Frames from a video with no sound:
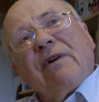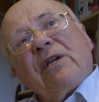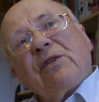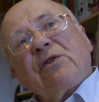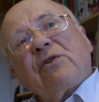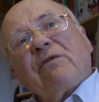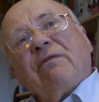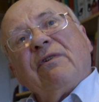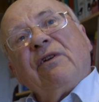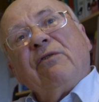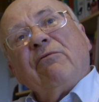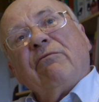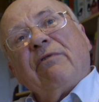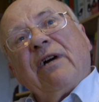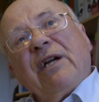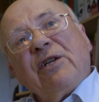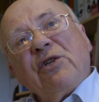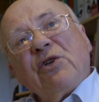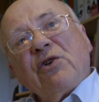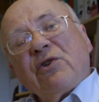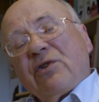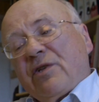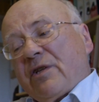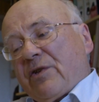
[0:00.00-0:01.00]
answer in
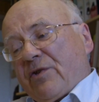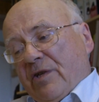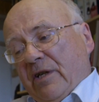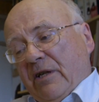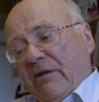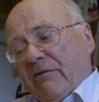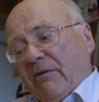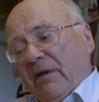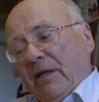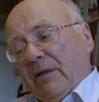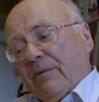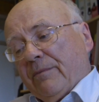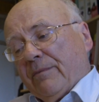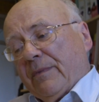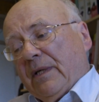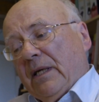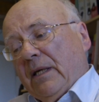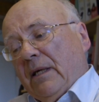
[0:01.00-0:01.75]
register 0.